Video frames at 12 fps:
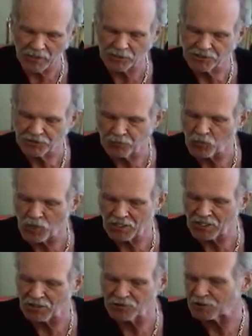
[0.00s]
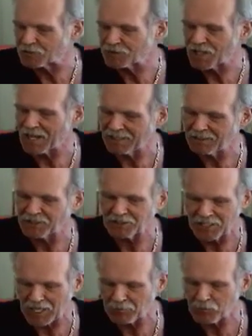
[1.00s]
There was one other tiny
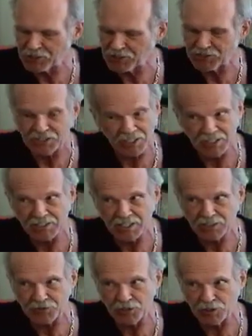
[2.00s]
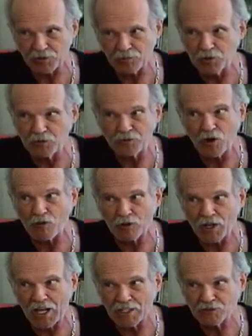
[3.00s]
thing that happened, which is the index finger moved
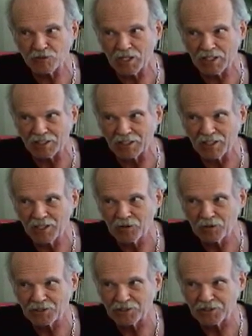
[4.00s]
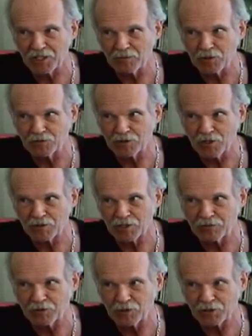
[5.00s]
over as well. When the thumb moved
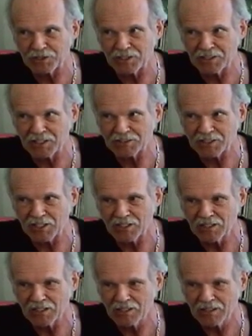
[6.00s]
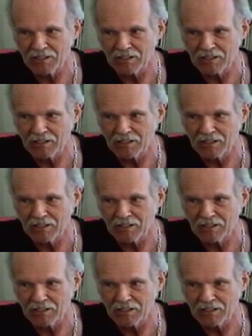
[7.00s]
over the fourth, the index finger.